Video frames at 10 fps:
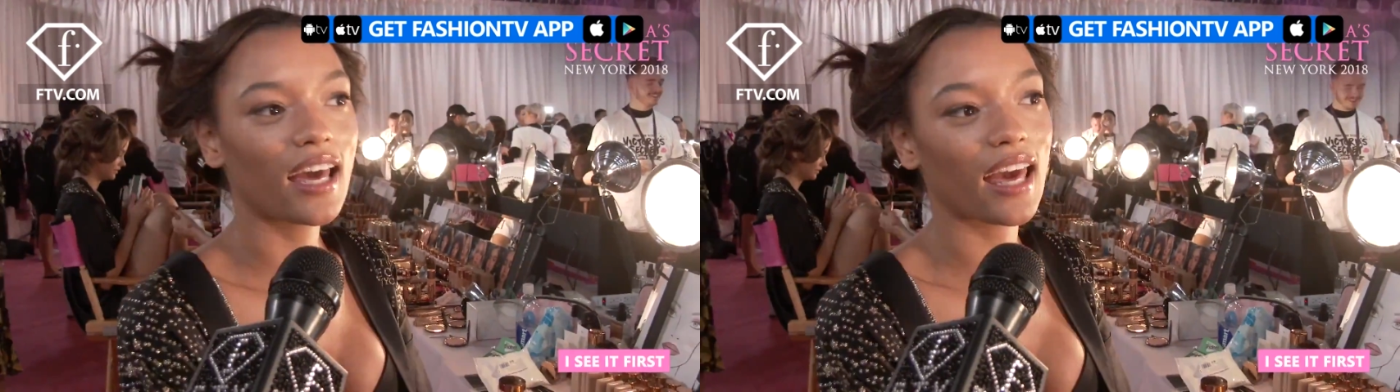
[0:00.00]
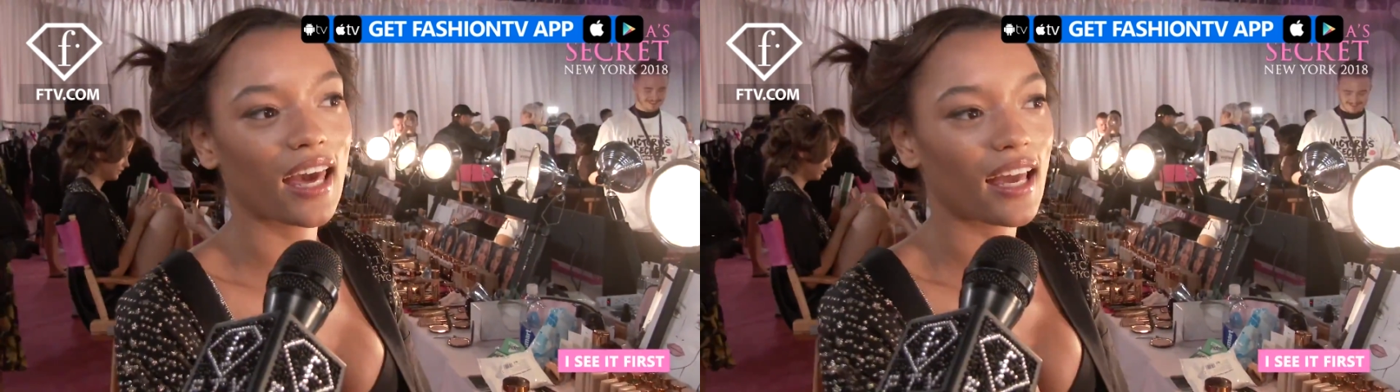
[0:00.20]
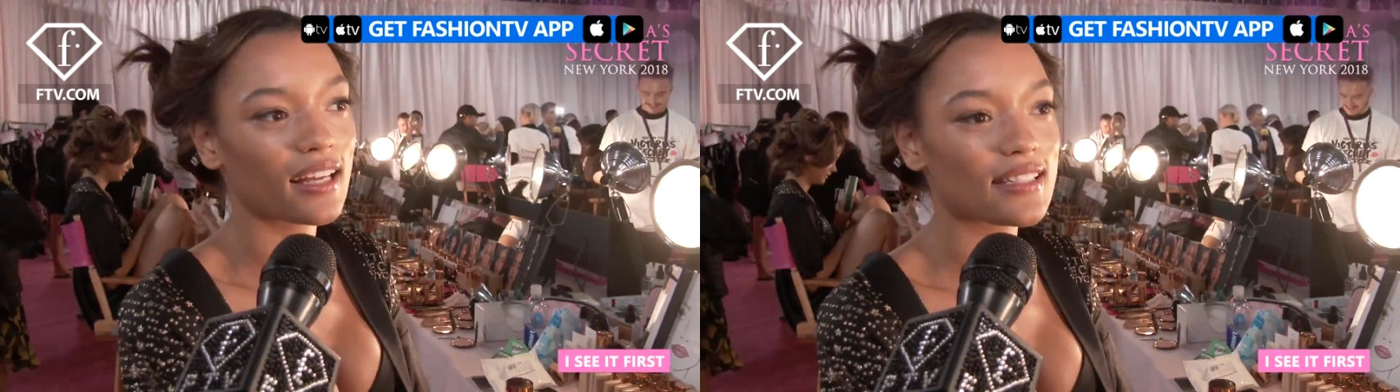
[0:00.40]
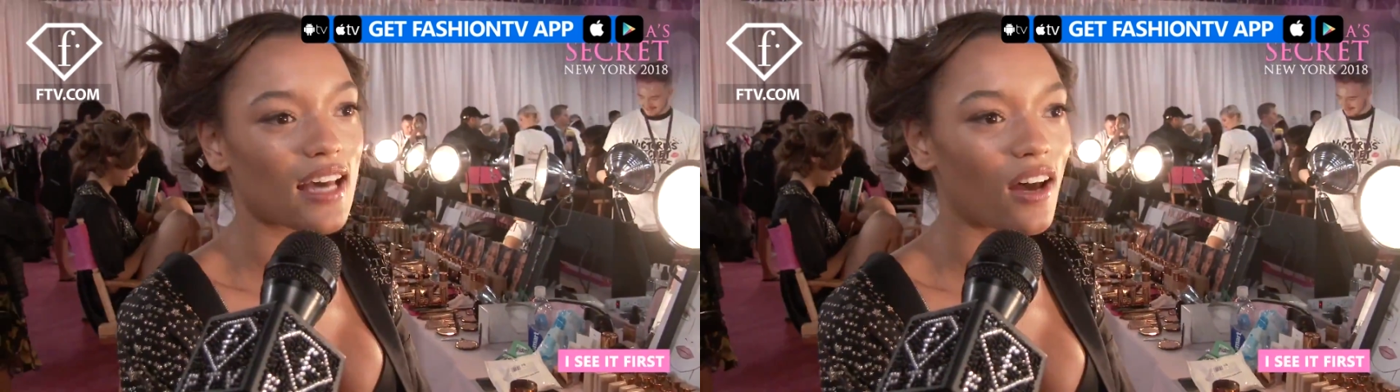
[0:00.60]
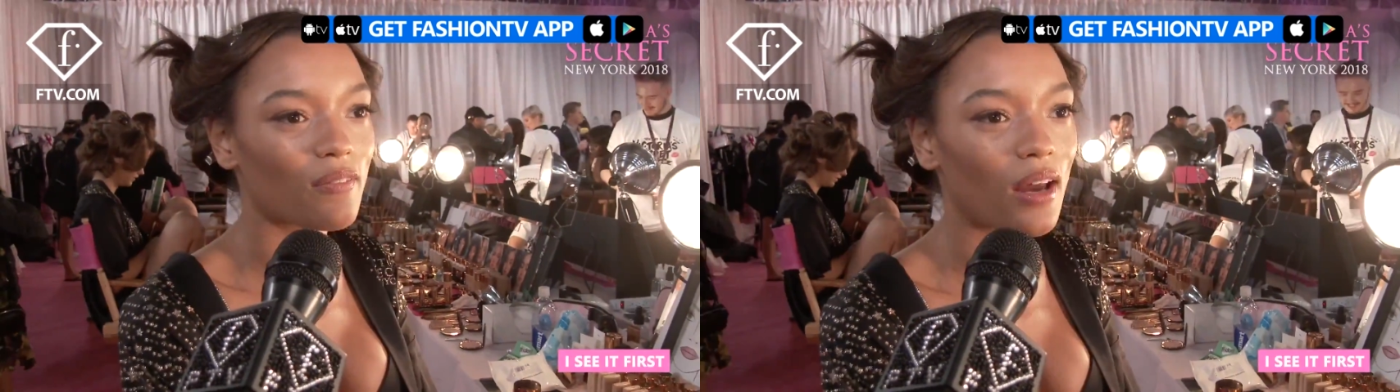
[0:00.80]
And
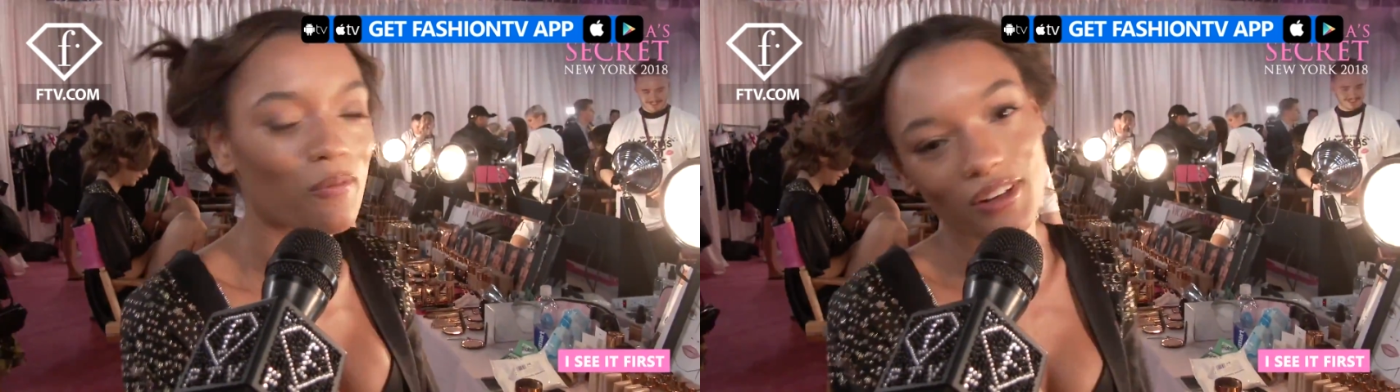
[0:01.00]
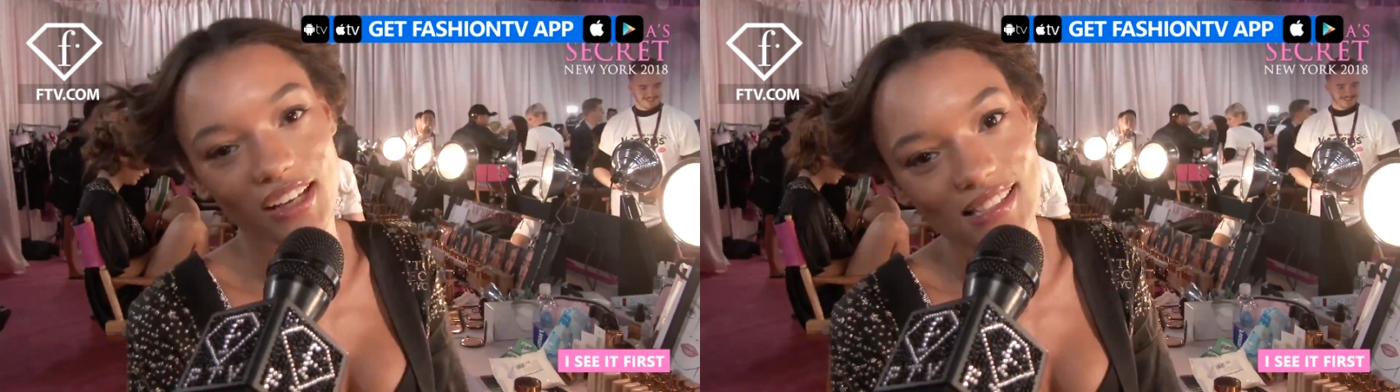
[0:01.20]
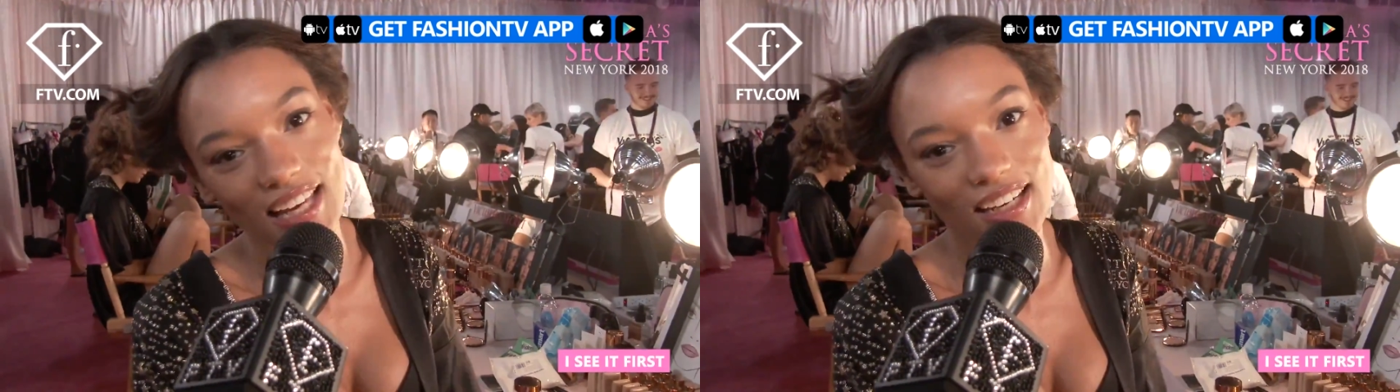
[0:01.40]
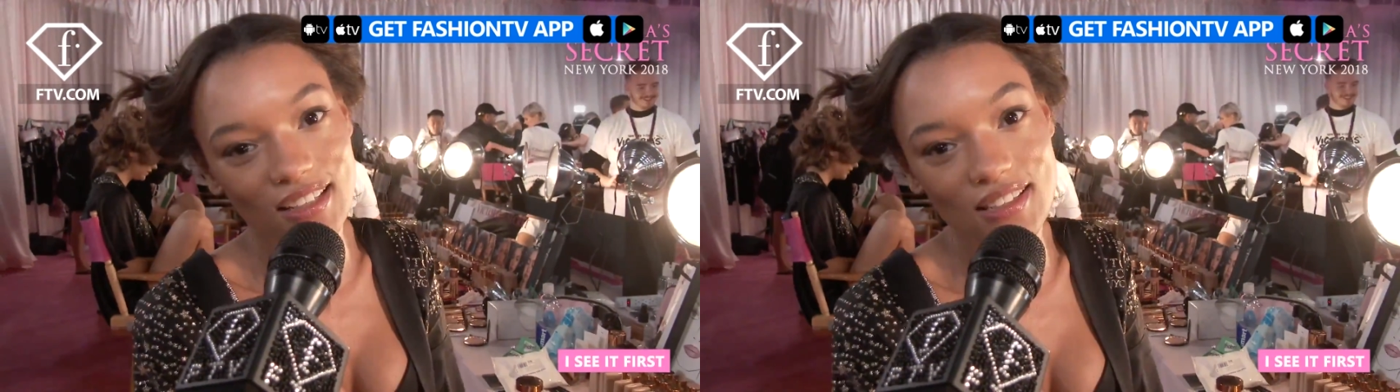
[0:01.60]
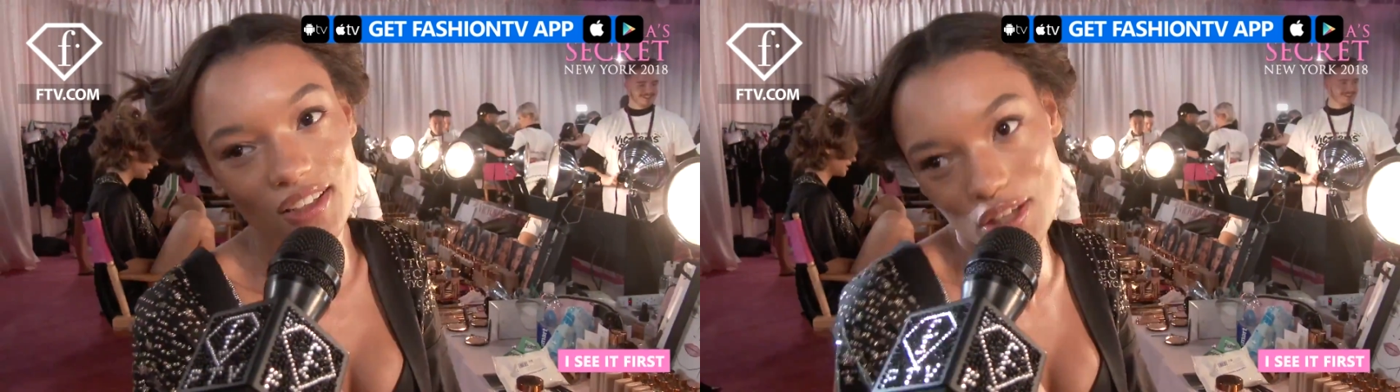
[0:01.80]
um, I'm really excited
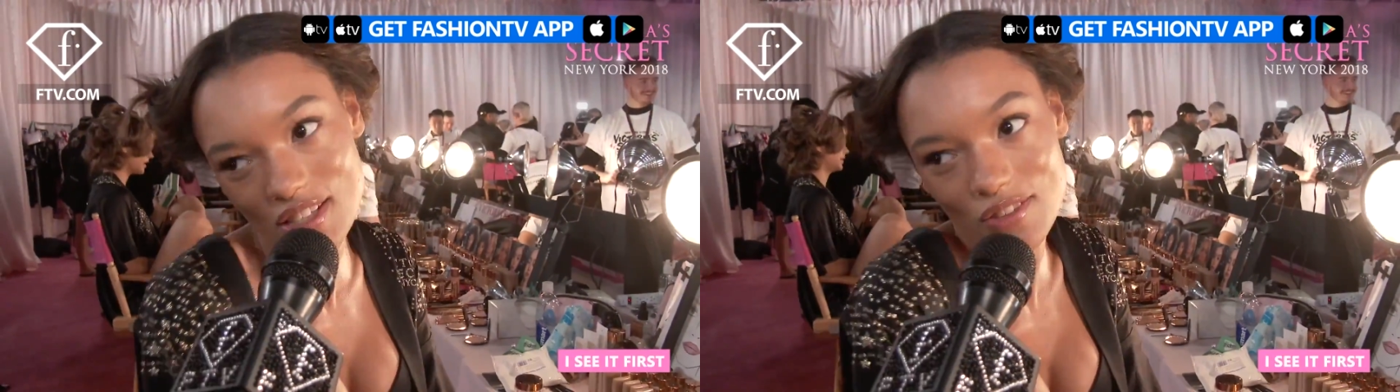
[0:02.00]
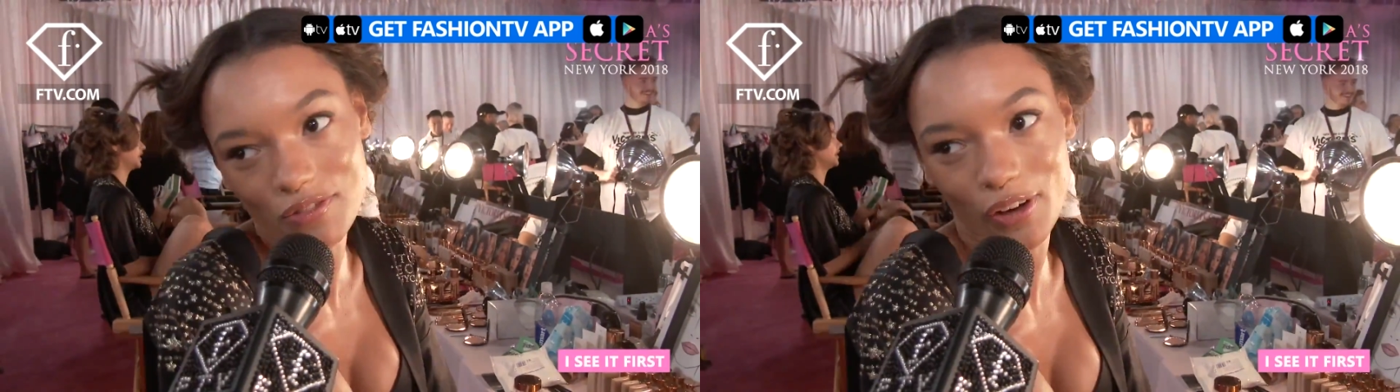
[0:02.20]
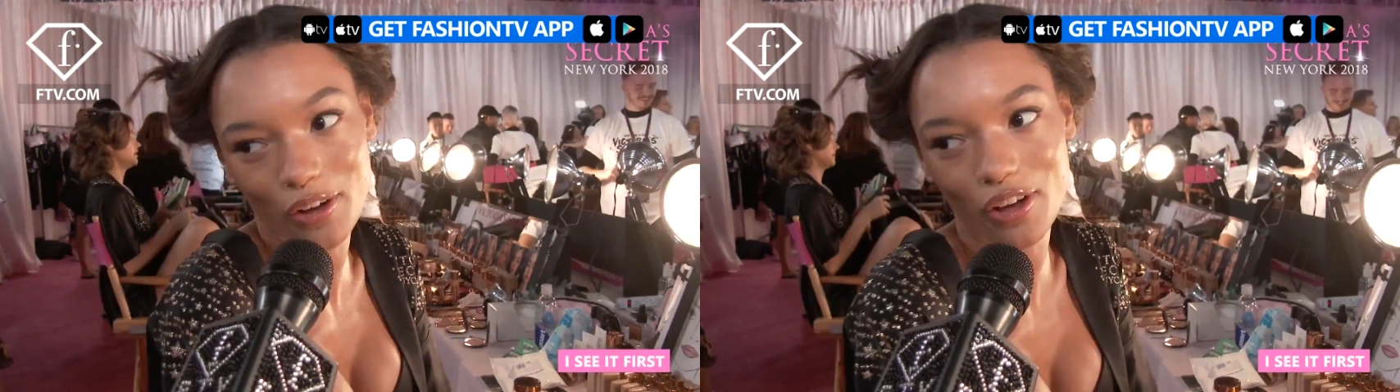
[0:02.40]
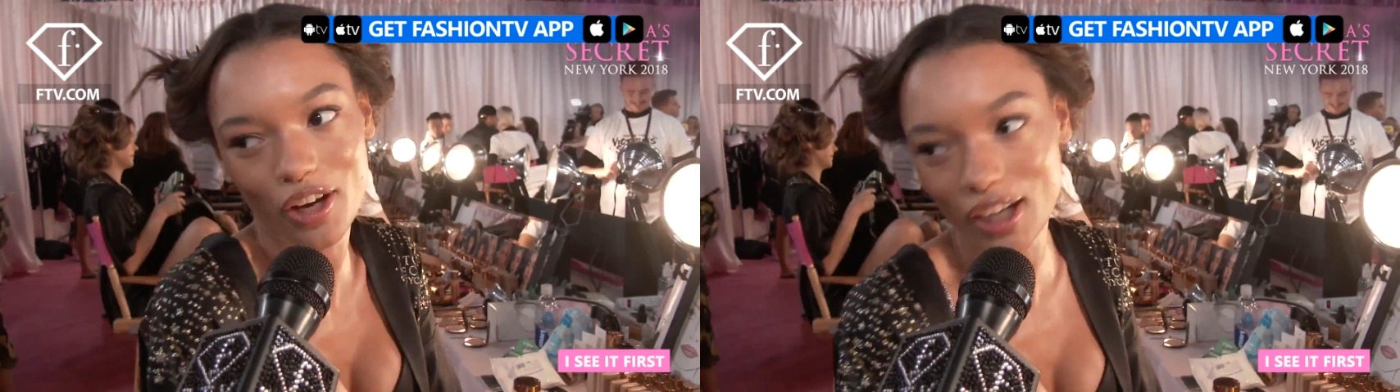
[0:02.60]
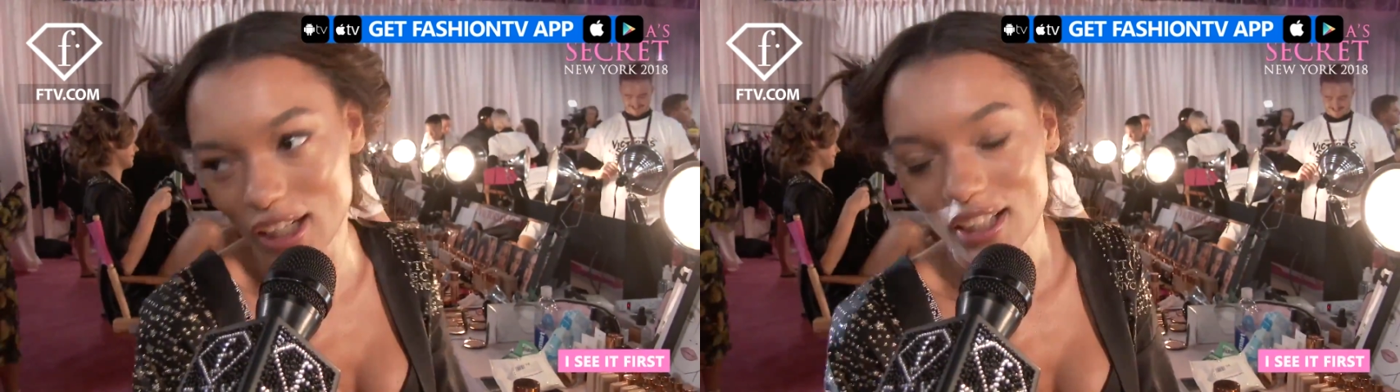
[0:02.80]
to just further